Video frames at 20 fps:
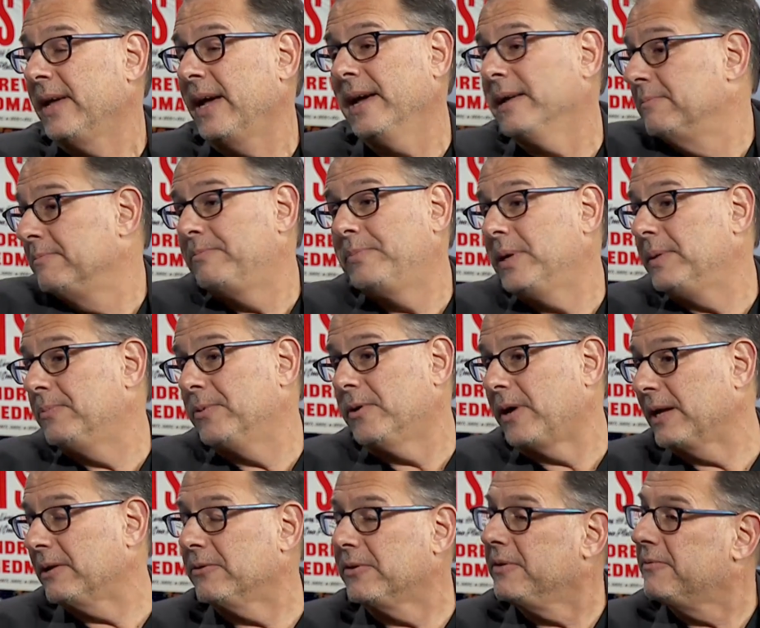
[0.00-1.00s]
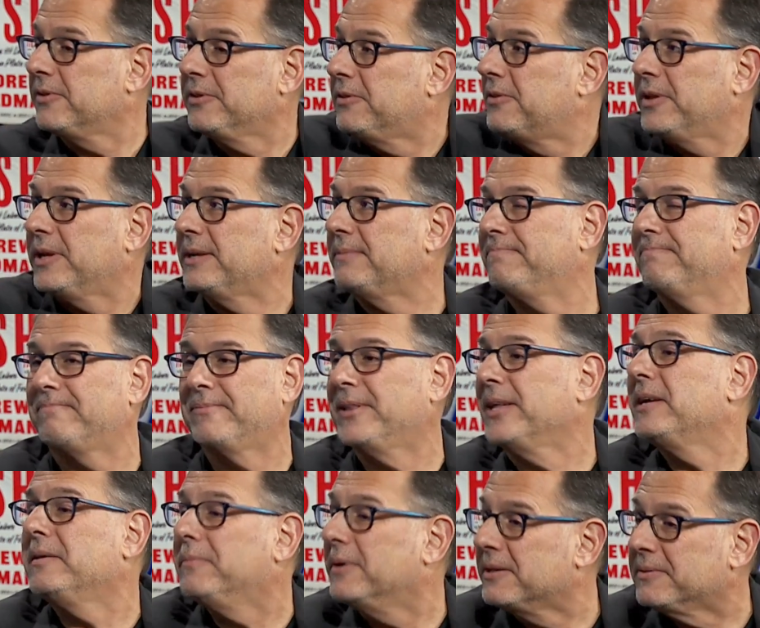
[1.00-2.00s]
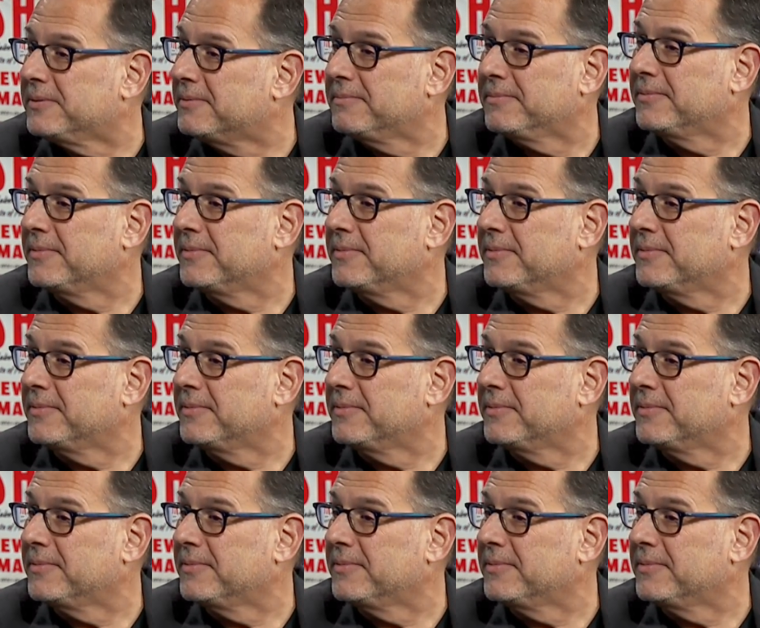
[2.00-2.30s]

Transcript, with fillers: And people, I don't even think think about